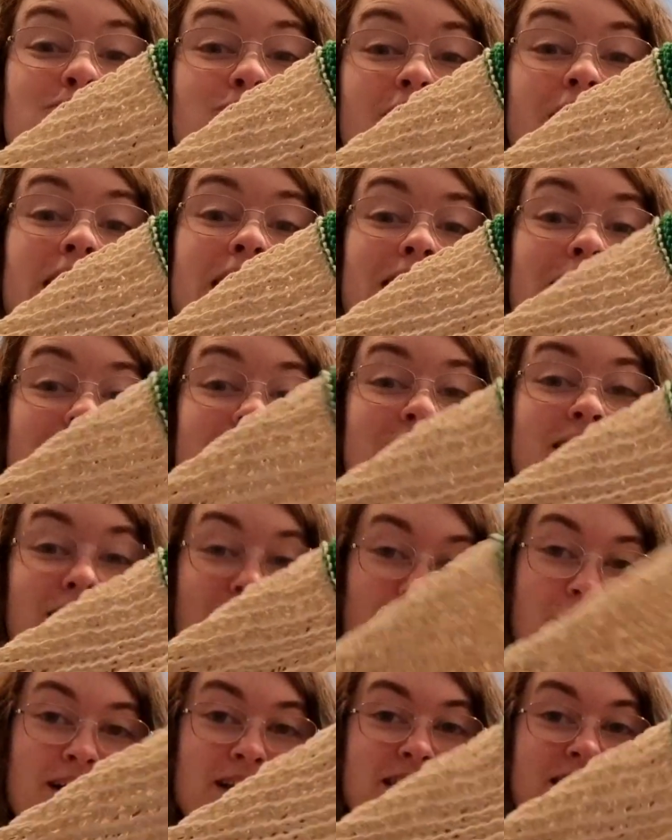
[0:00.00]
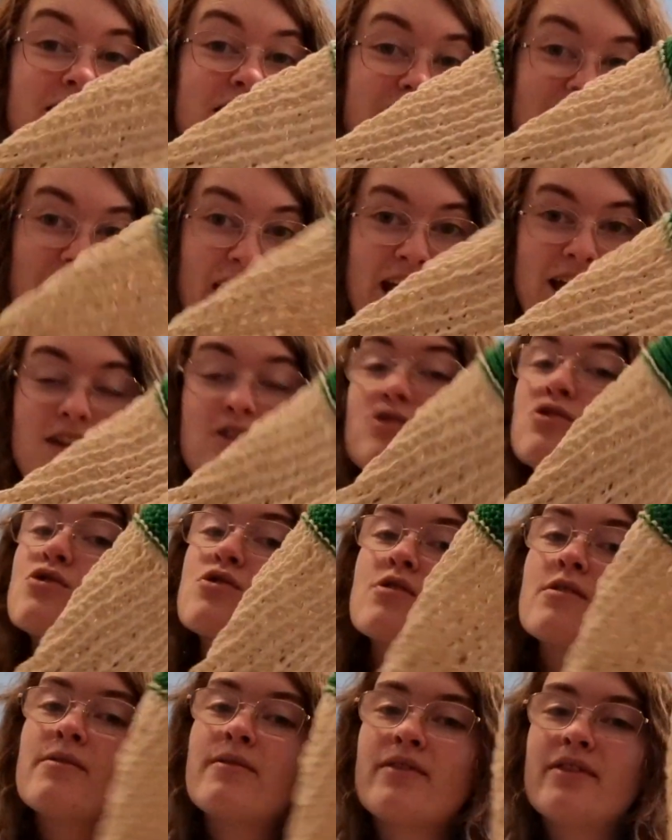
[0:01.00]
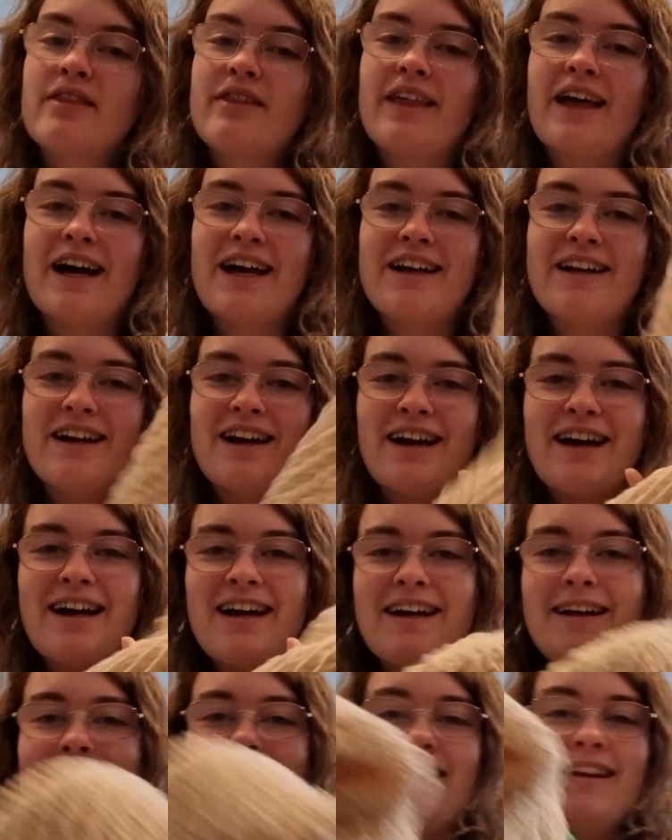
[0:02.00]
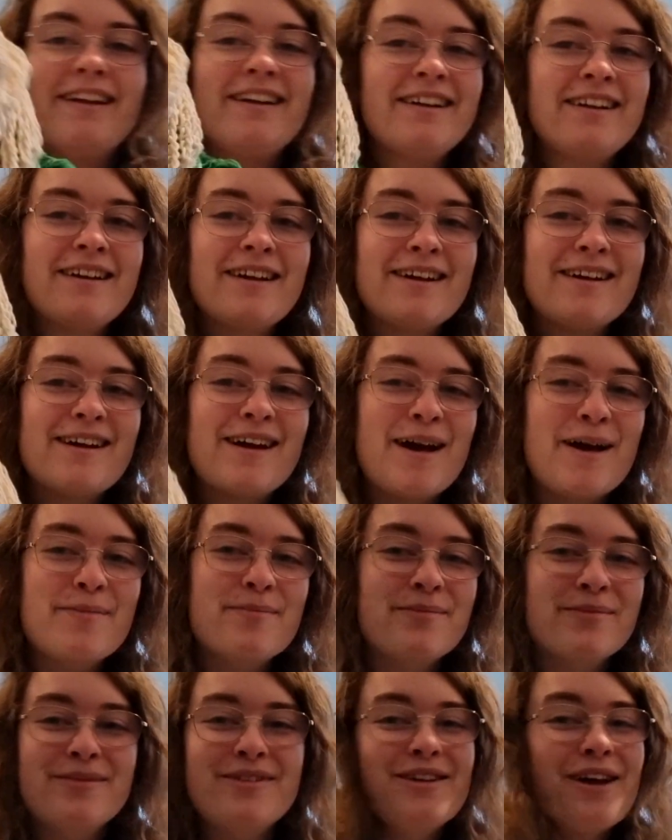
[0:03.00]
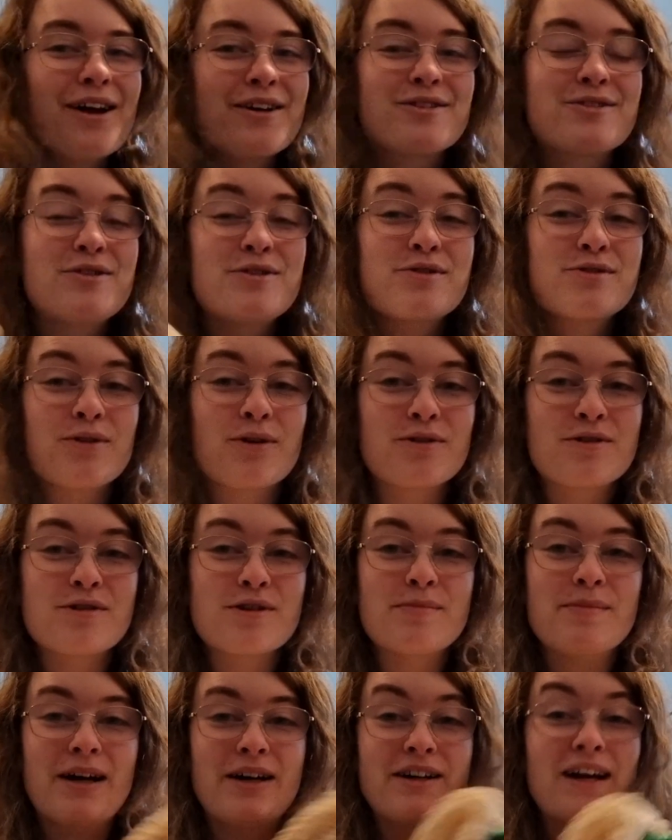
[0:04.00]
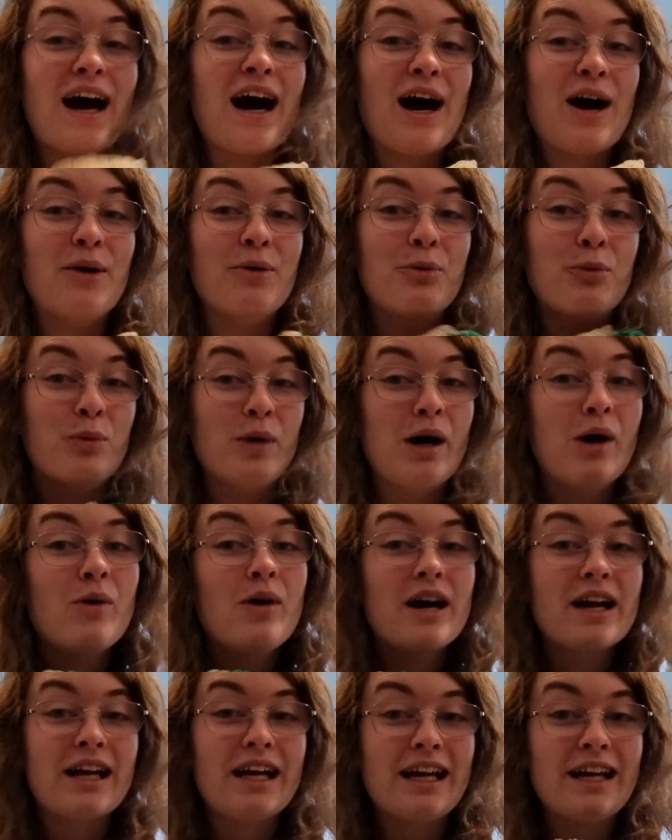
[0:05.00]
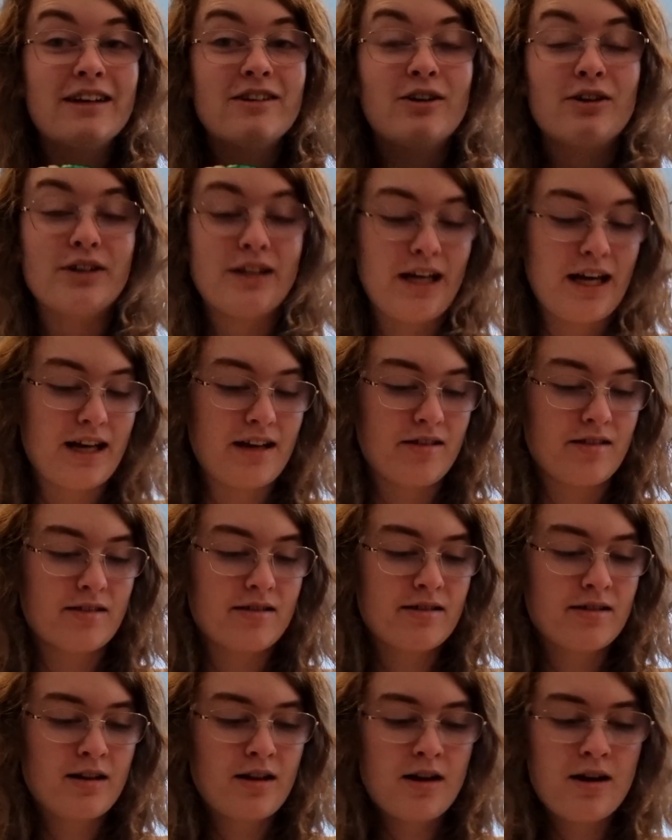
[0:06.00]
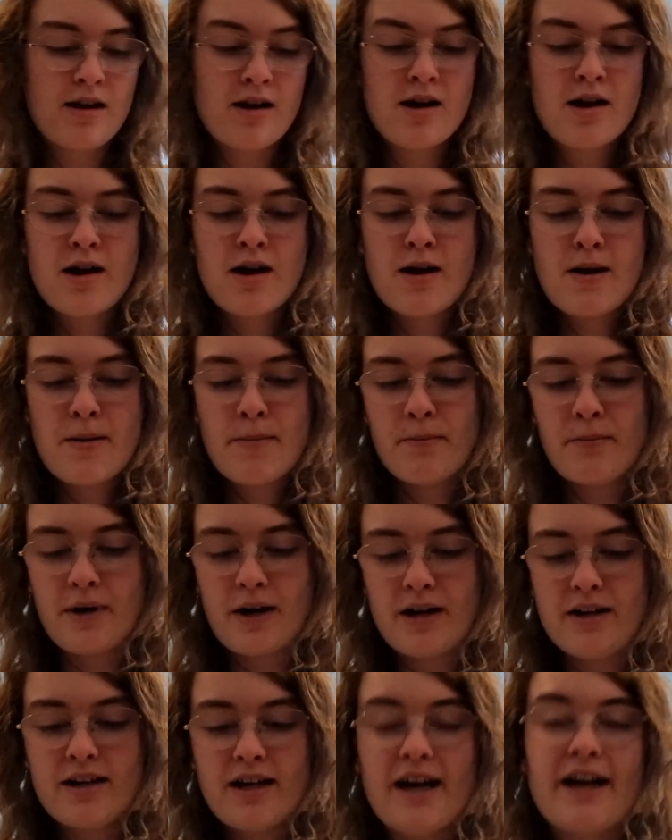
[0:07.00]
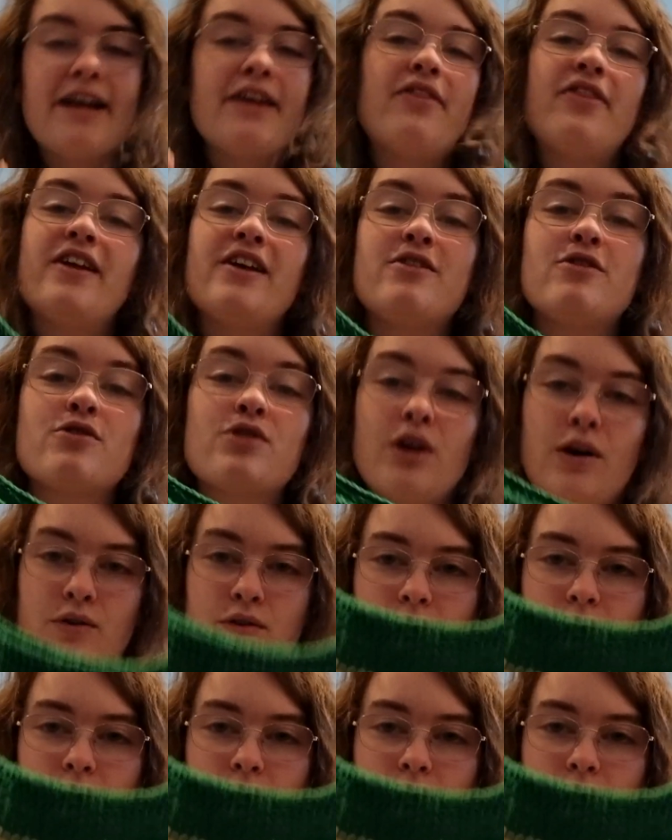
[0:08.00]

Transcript: a light gauge that I am not too certain about how well I hit all the ends. But I think she's going to